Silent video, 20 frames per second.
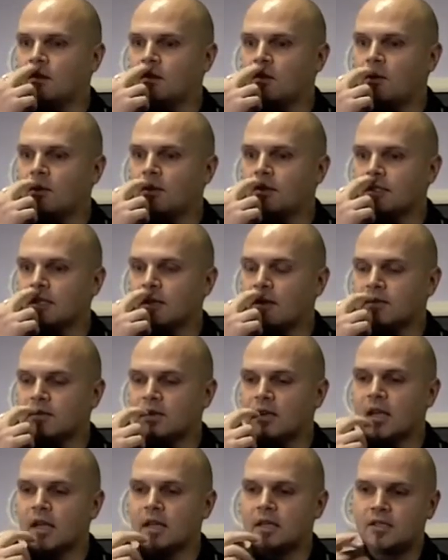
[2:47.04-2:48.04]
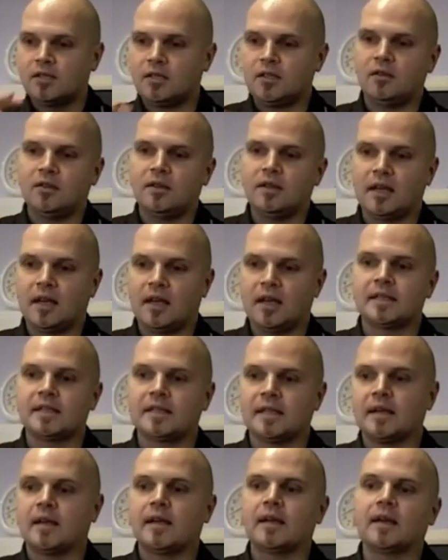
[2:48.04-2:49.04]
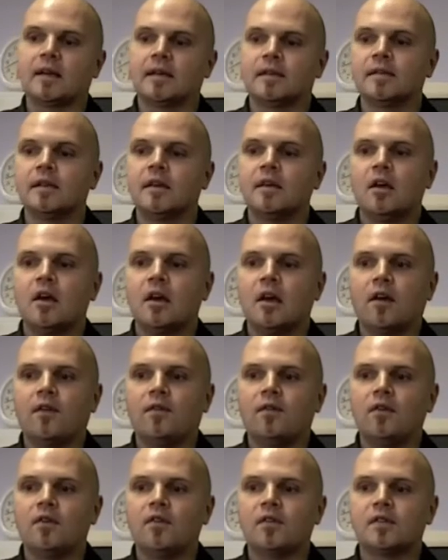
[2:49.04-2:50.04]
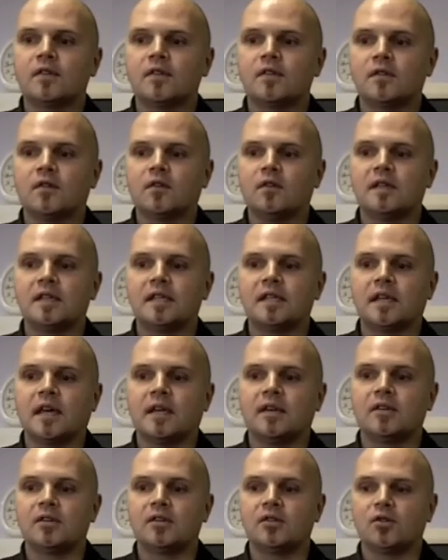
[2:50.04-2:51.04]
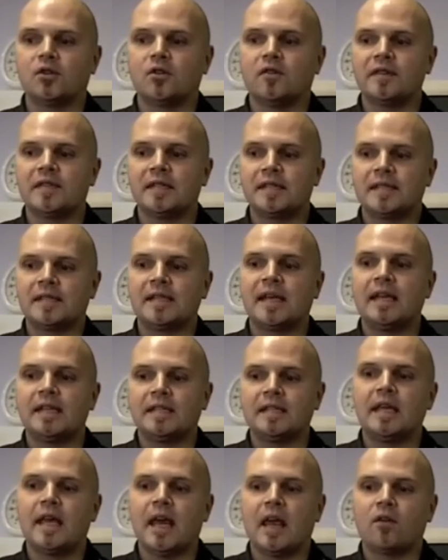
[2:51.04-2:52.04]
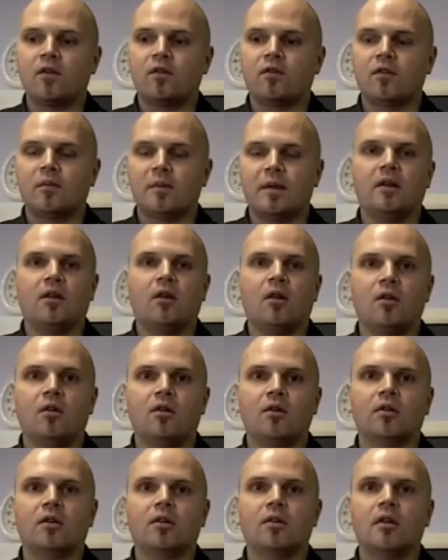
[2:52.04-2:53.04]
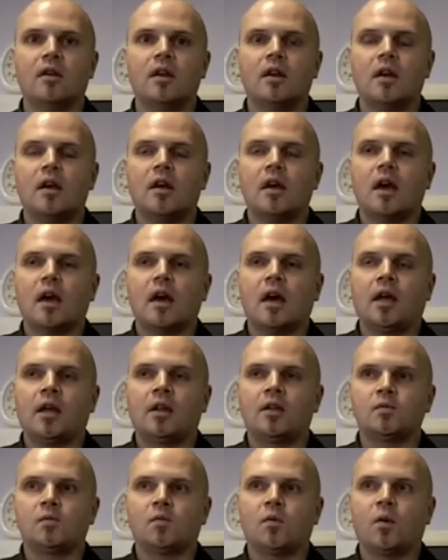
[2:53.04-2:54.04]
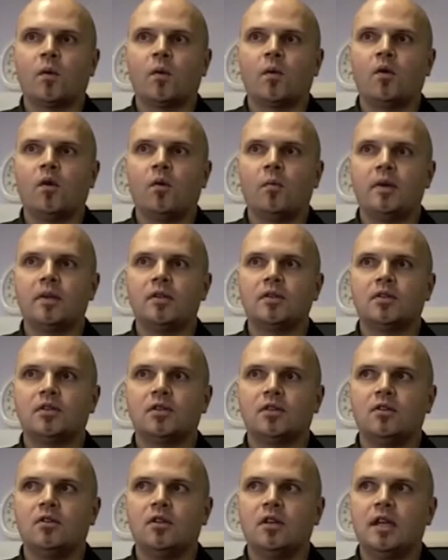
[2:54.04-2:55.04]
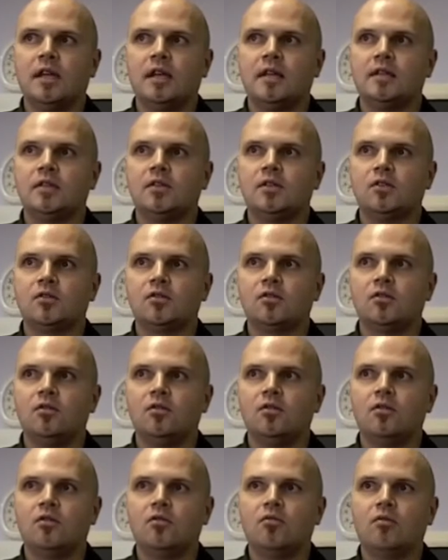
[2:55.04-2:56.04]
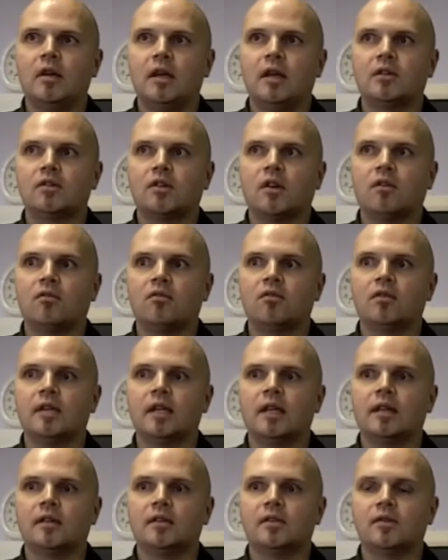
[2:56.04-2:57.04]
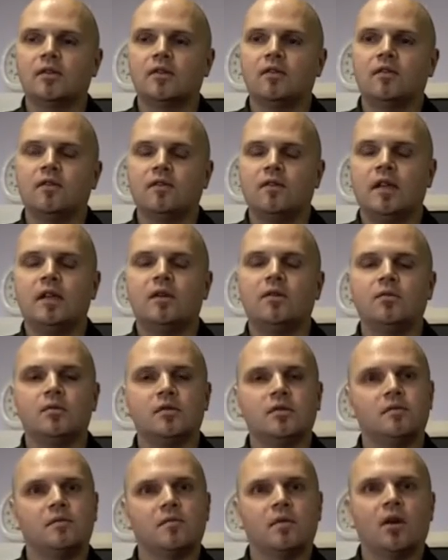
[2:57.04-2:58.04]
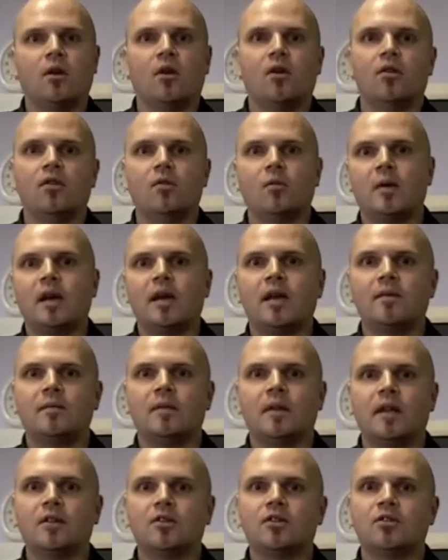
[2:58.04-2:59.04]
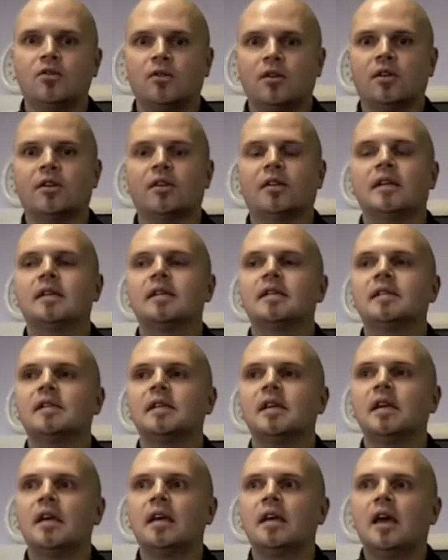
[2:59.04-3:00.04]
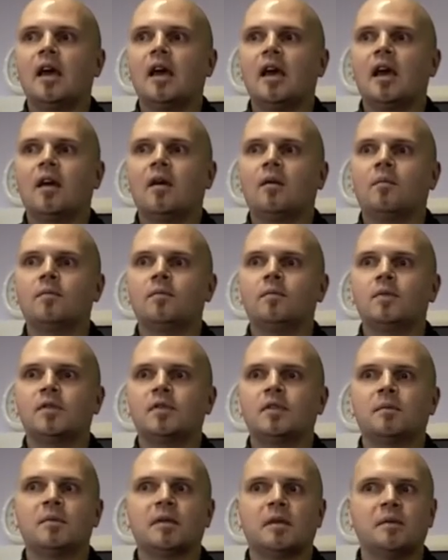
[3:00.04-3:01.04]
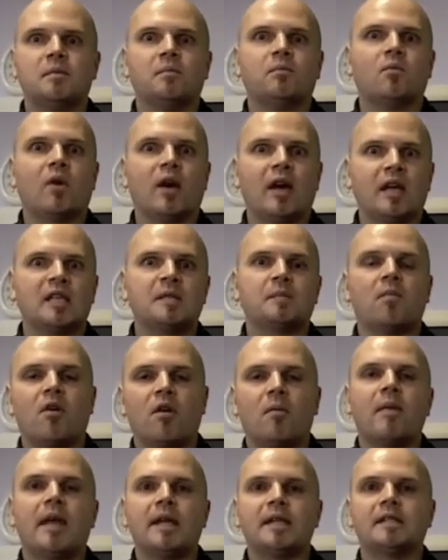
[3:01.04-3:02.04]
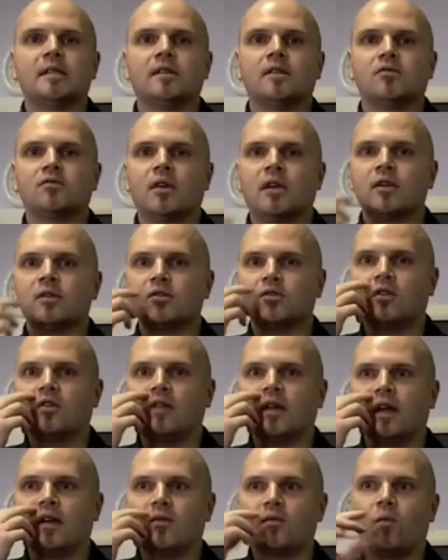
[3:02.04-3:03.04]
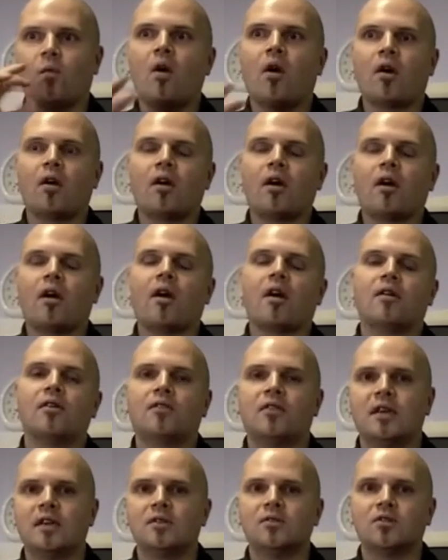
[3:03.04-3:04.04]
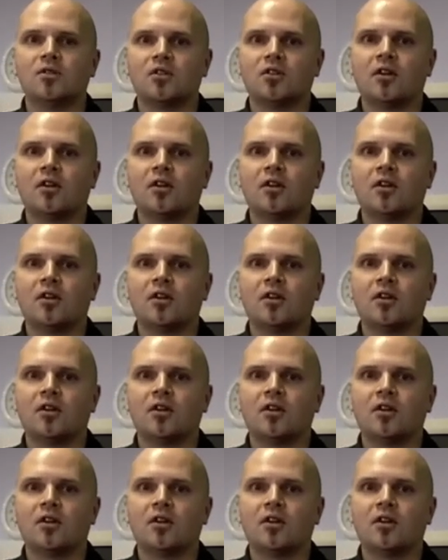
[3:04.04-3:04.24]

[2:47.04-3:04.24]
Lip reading: course that was on last year and the class that I had. A few of us have sort of decided to sort of stay together for a bit longer. And what we're hoping to do is to create our own little sort of videos along the way, little short things, sometimes quite experimental, trying to sort of like work out how things are